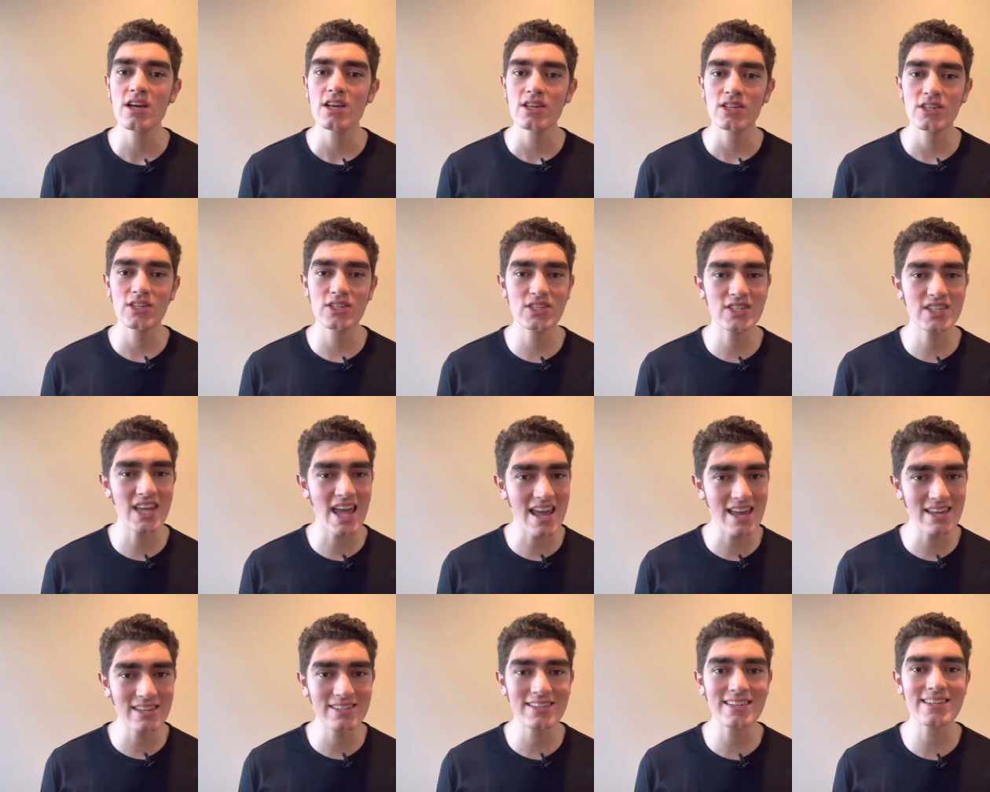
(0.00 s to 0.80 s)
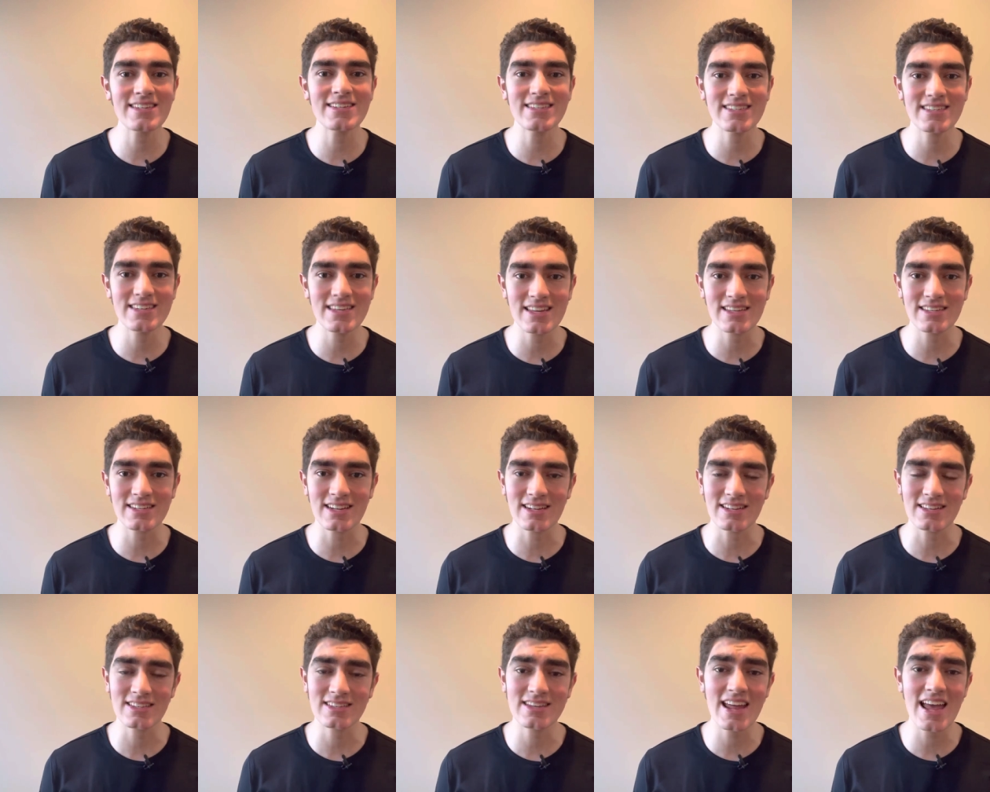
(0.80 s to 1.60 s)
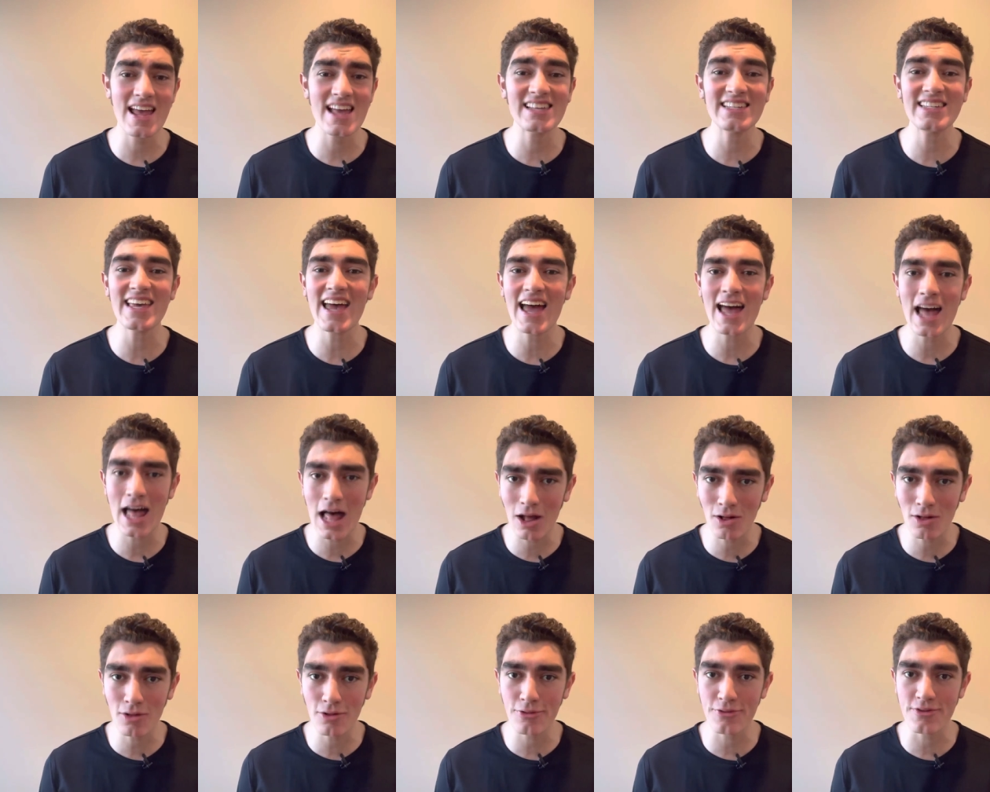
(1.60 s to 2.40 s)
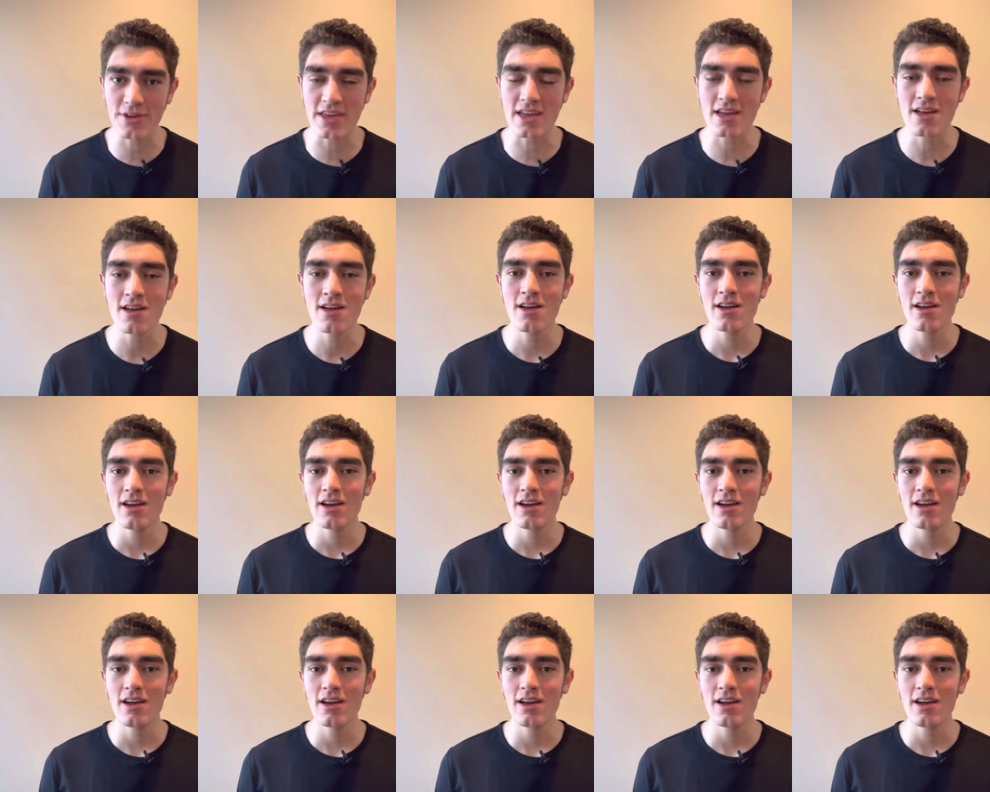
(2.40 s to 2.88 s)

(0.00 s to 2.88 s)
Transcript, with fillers: stays consistent, stays healthy,